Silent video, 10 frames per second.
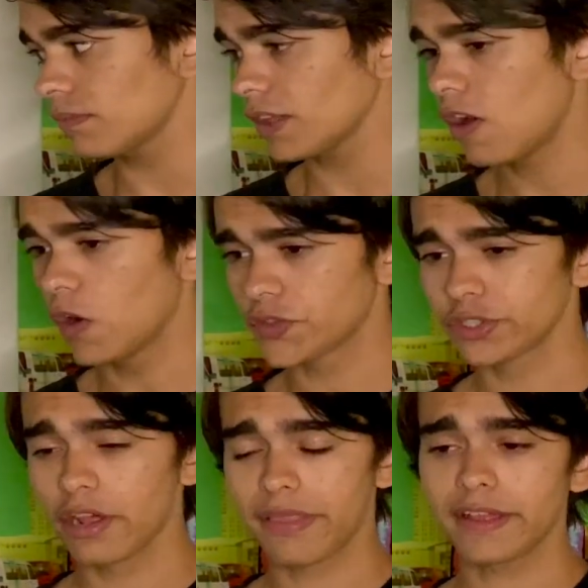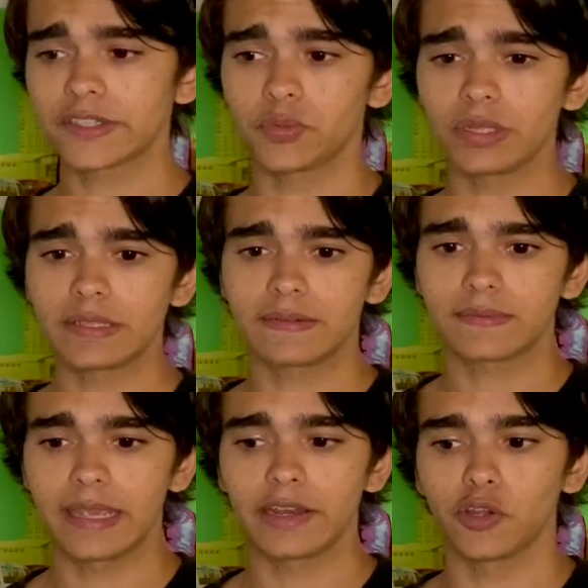also another thing to really
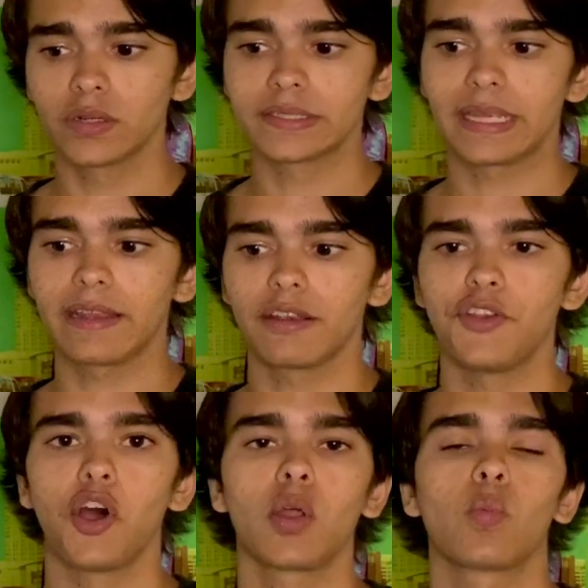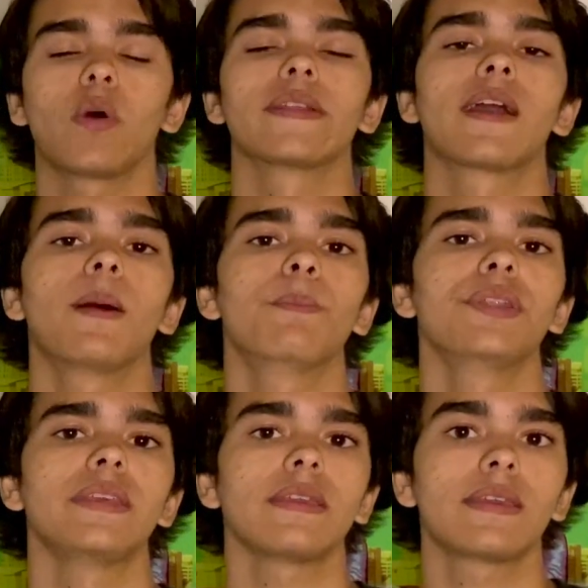take note is that not one
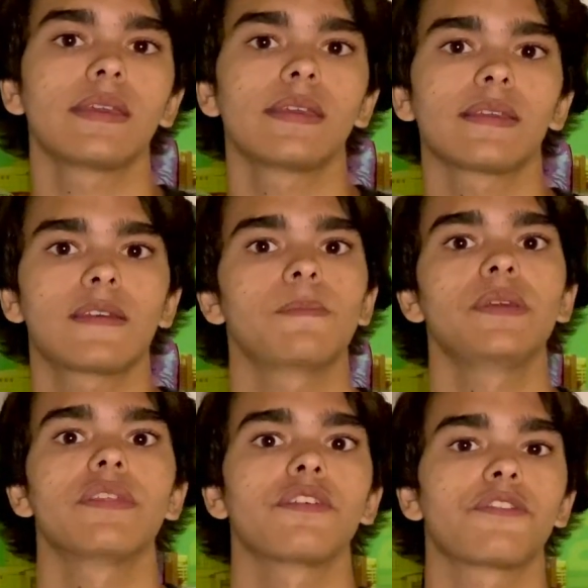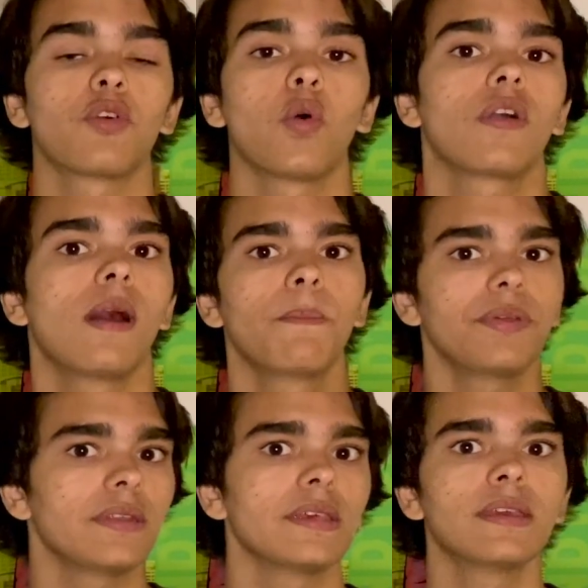company can be the sole
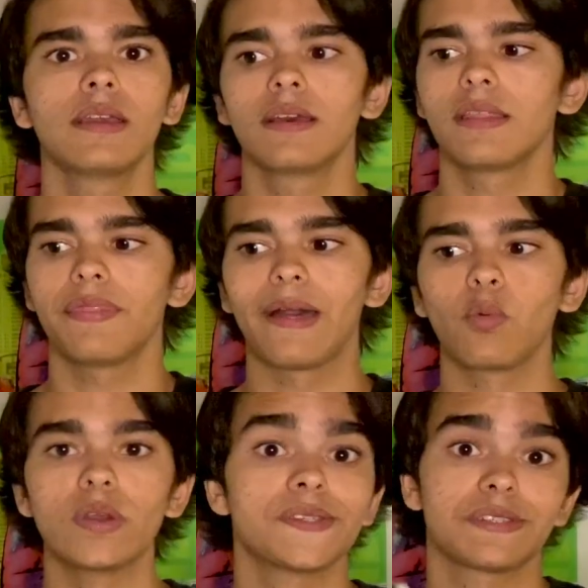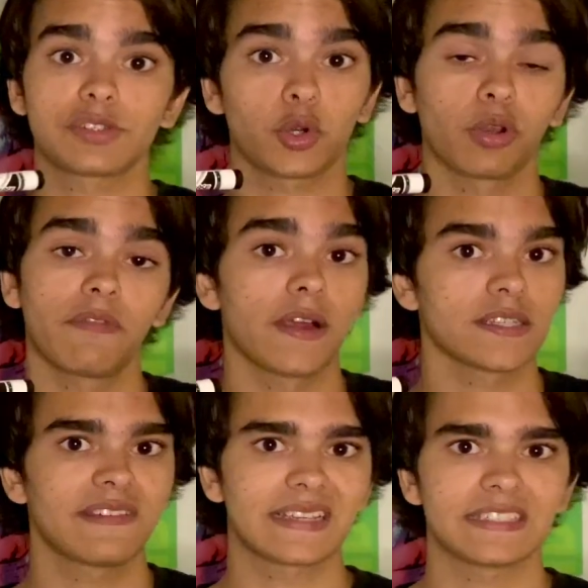company that wins this coronavirus
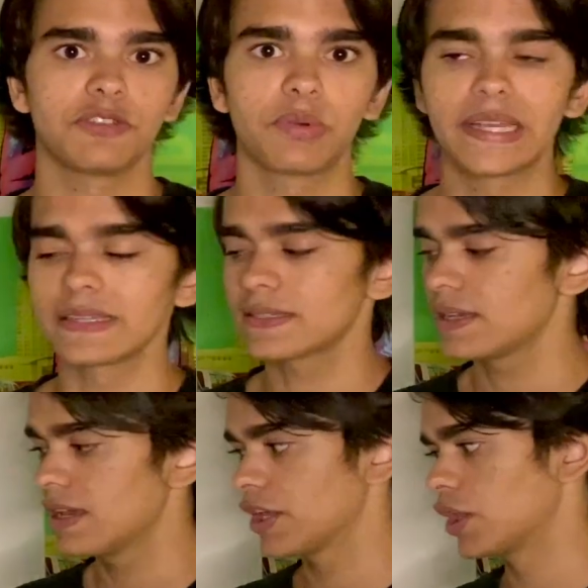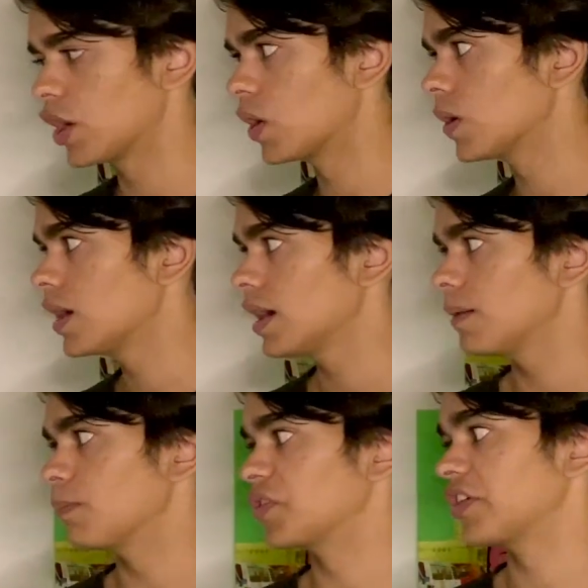vaccine race.
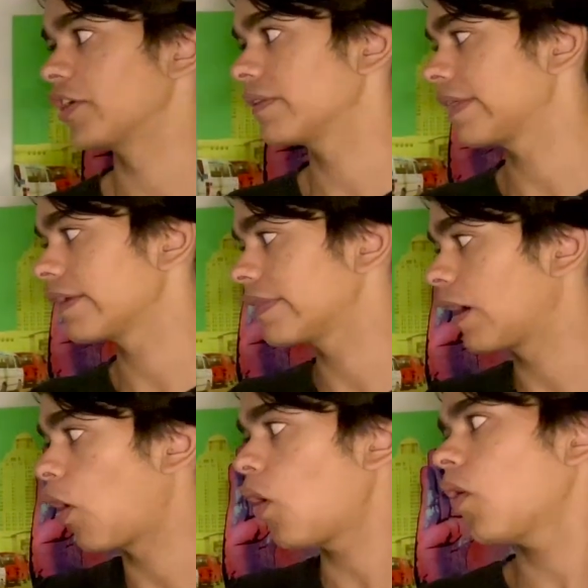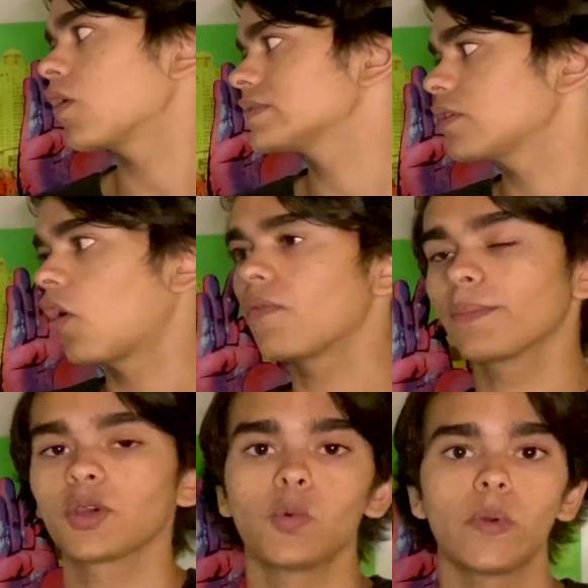Moderna, they all, honestly, all of them
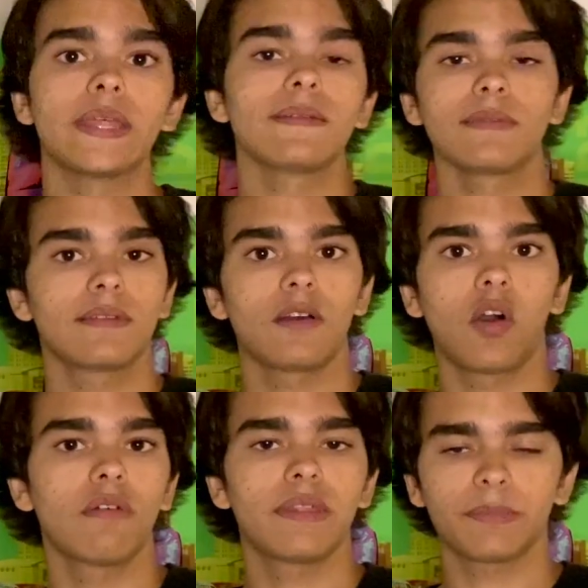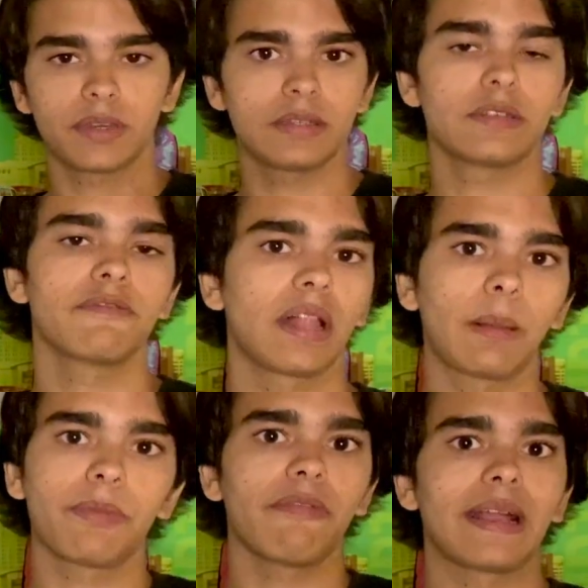could win. All of them could
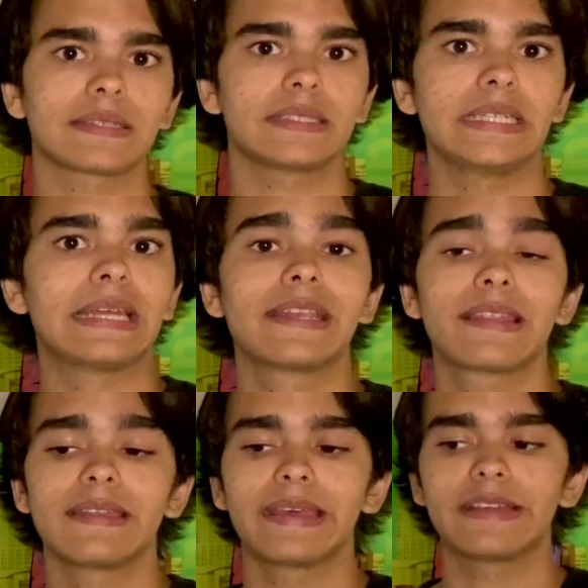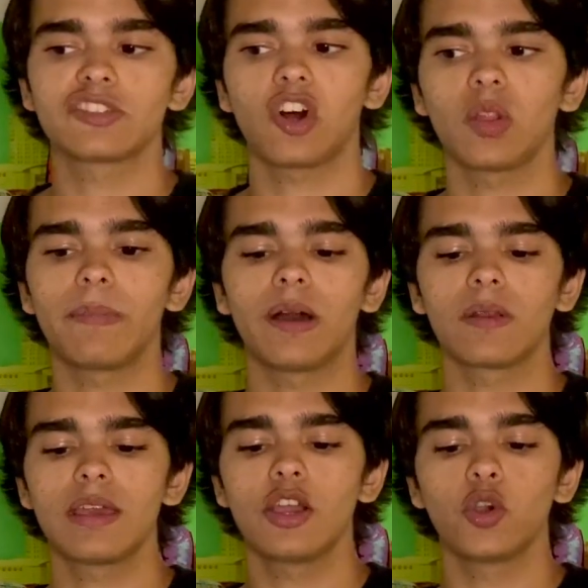develop the vaccine. At the end of the day, it's all
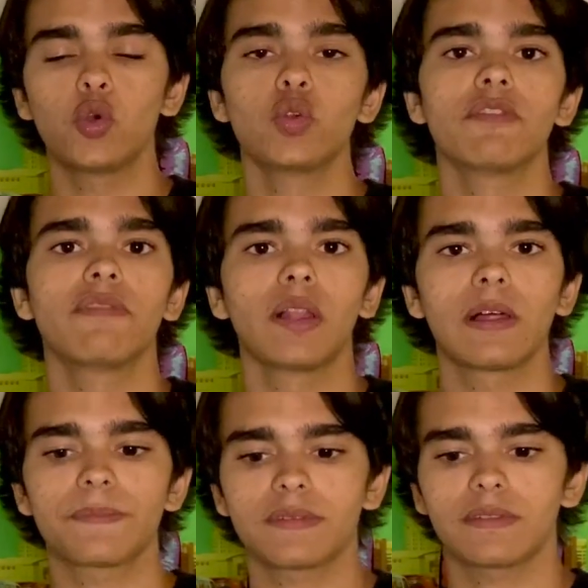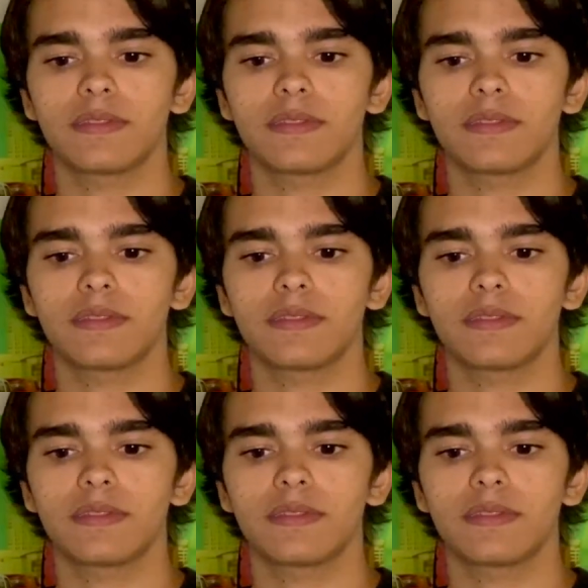about who develops